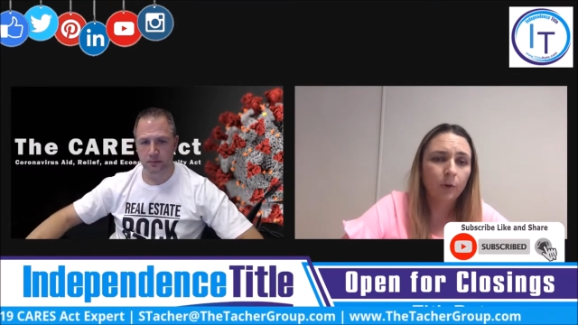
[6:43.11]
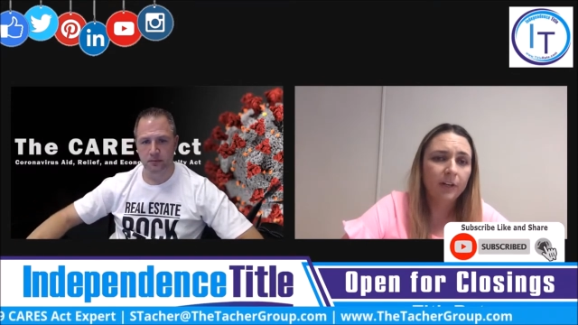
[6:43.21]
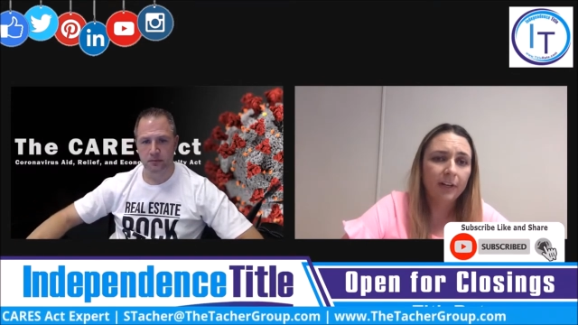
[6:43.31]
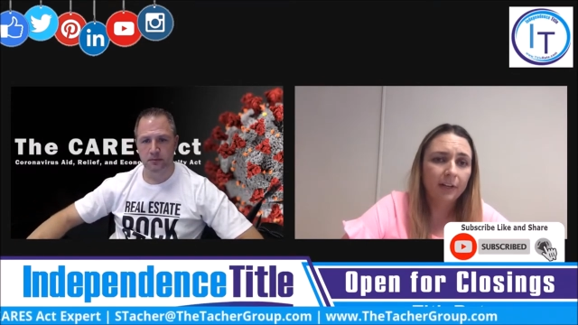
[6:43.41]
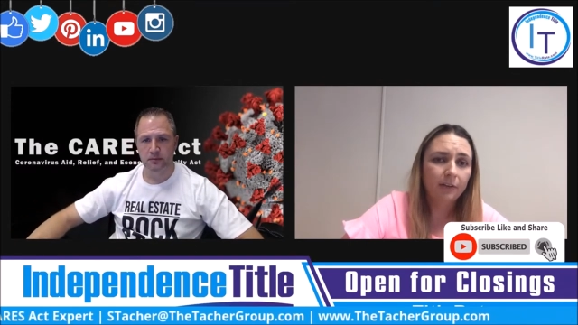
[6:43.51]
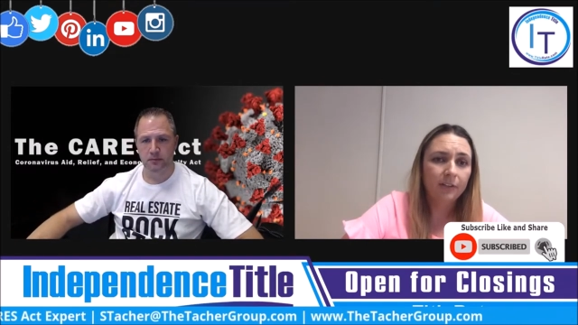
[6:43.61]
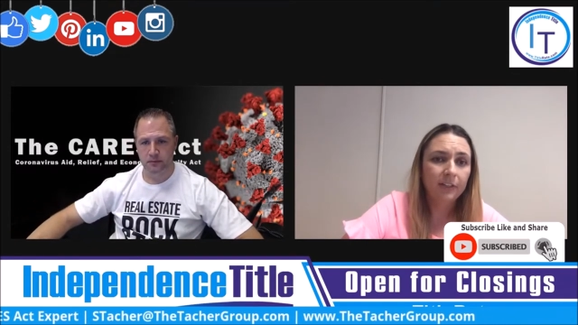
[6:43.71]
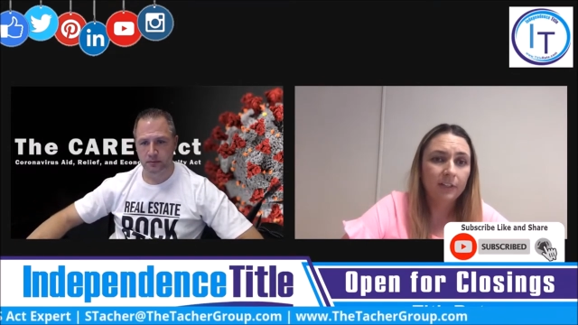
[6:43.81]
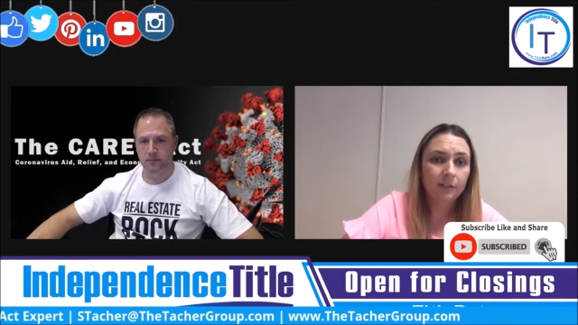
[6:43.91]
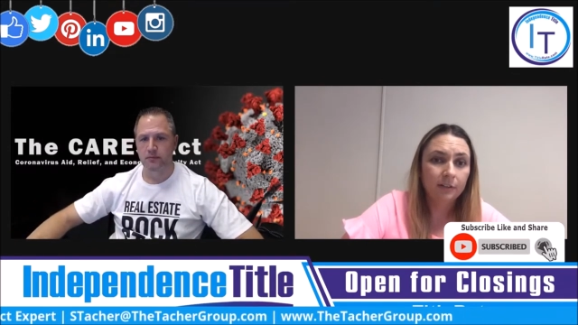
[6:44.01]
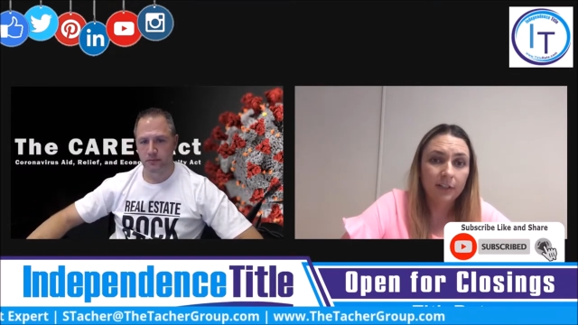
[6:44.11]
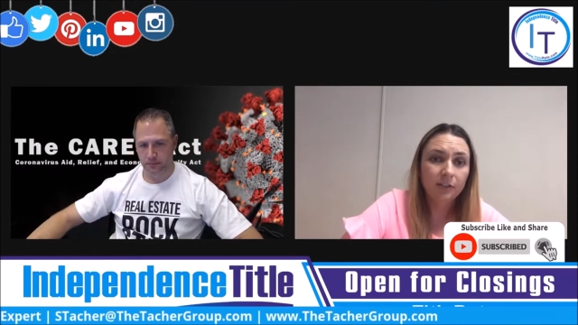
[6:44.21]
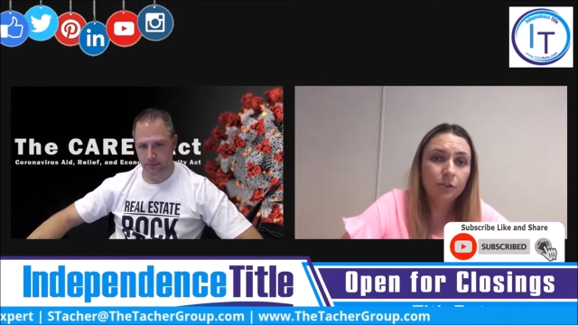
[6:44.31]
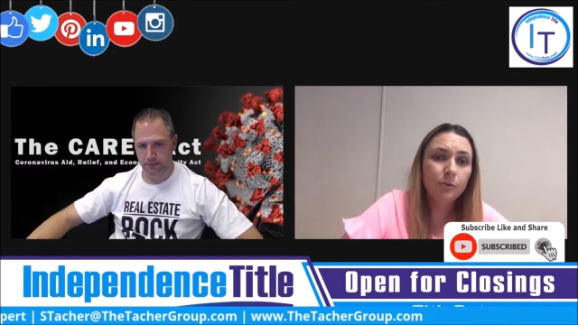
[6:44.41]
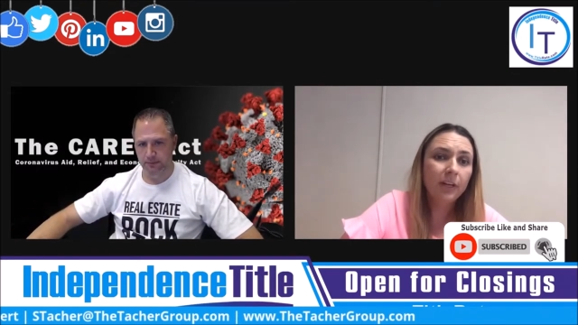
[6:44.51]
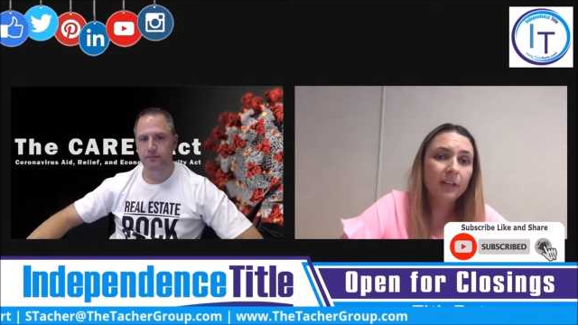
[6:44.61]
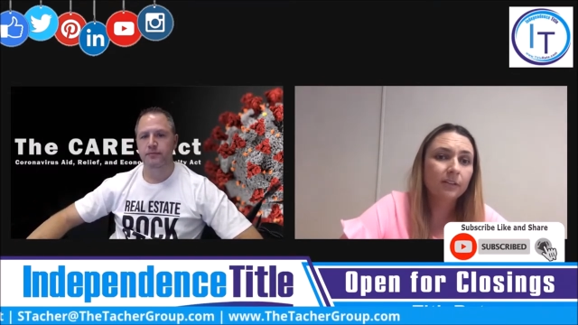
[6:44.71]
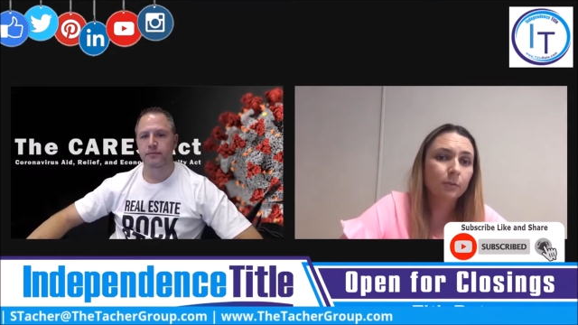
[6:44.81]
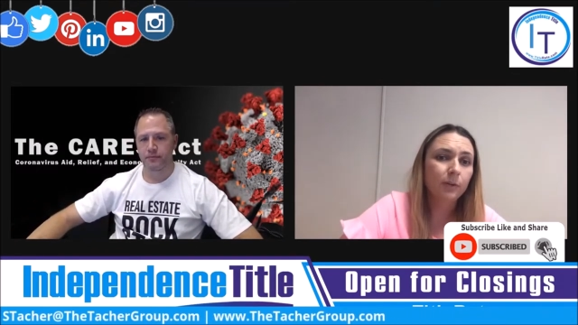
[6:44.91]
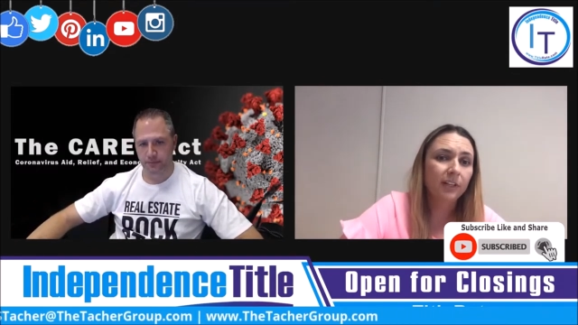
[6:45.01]
Speaker 1: run out in 2
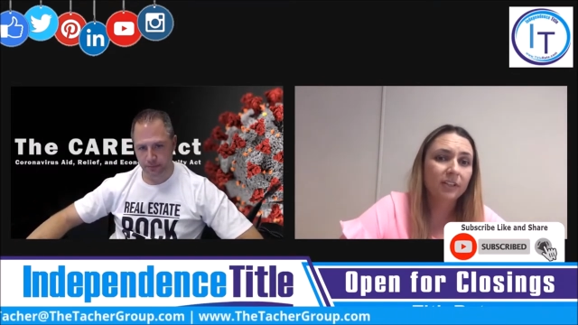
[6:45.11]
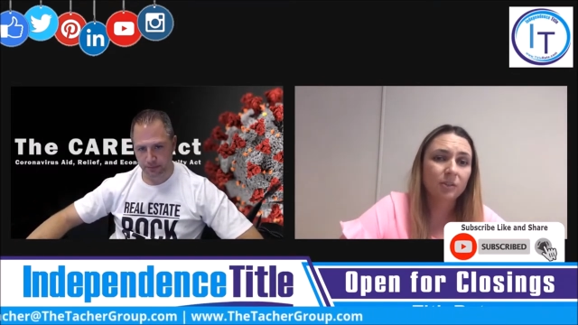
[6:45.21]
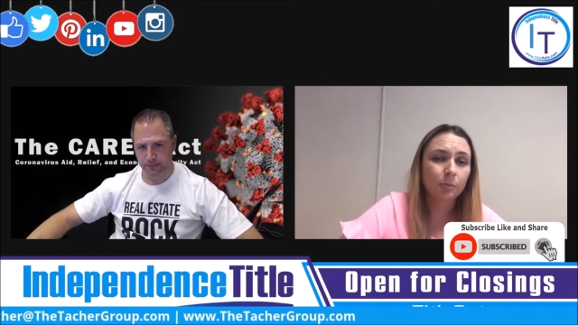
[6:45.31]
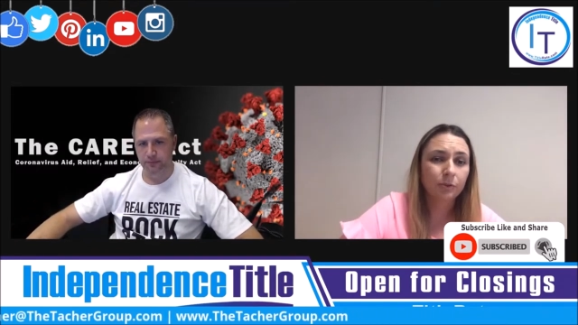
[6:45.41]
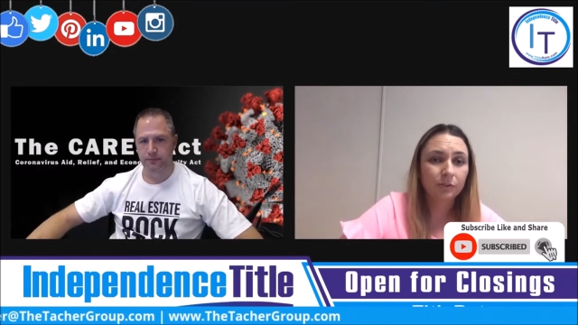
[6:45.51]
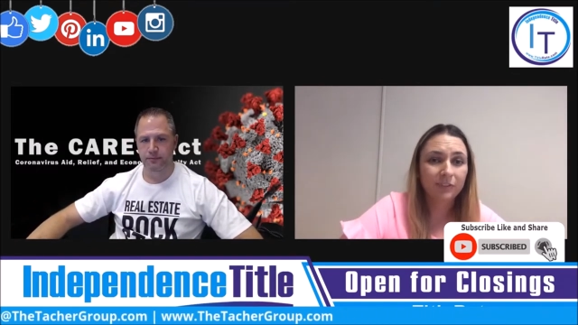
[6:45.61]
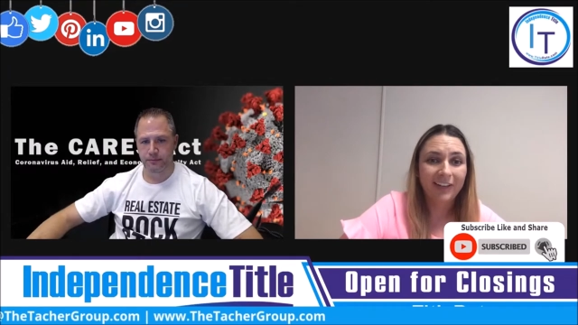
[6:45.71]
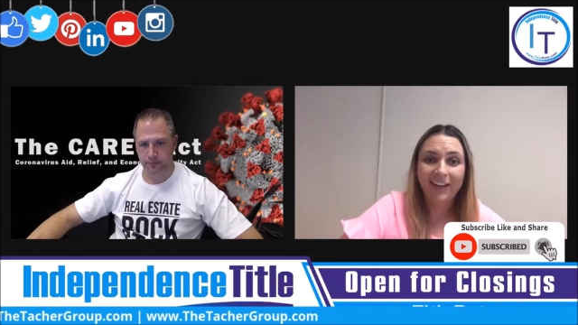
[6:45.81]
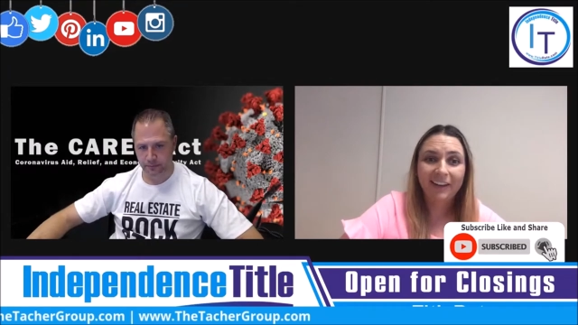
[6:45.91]
days when it gets approved.